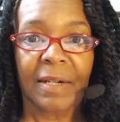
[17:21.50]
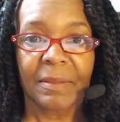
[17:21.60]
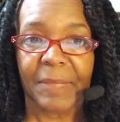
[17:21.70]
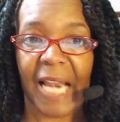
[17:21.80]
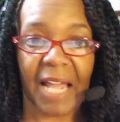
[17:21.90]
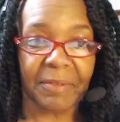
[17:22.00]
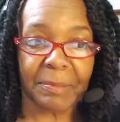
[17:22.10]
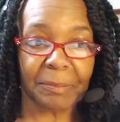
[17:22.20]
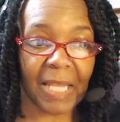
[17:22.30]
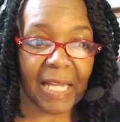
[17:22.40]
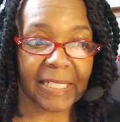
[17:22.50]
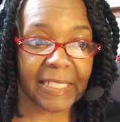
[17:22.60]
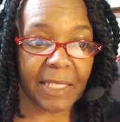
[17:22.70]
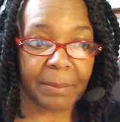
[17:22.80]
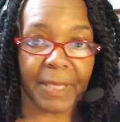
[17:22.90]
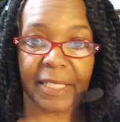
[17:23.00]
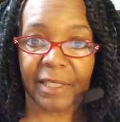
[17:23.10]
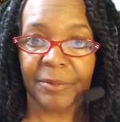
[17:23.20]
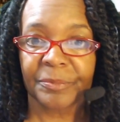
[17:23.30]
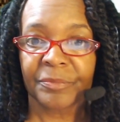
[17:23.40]
But I haven't been blocking anybody.
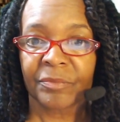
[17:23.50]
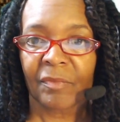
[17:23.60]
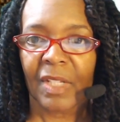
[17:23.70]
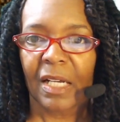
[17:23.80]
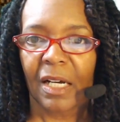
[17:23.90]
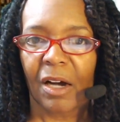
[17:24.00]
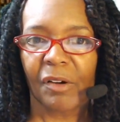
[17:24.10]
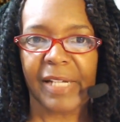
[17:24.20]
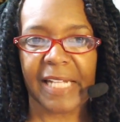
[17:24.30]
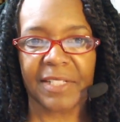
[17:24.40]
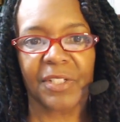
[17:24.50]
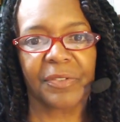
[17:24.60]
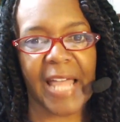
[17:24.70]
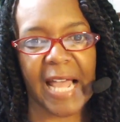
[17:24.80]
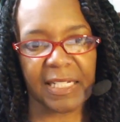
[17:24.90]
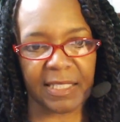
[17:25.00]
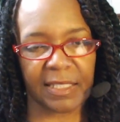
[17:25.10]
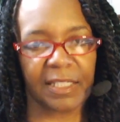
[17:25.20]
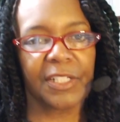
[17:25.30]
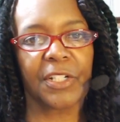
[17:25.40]
Okay, so that's,
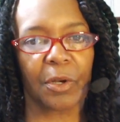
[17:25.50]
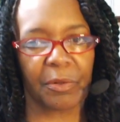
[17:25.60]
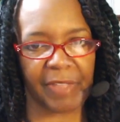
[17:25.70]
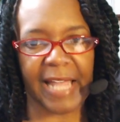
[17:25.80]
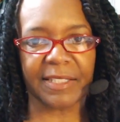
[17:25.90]
you know, that's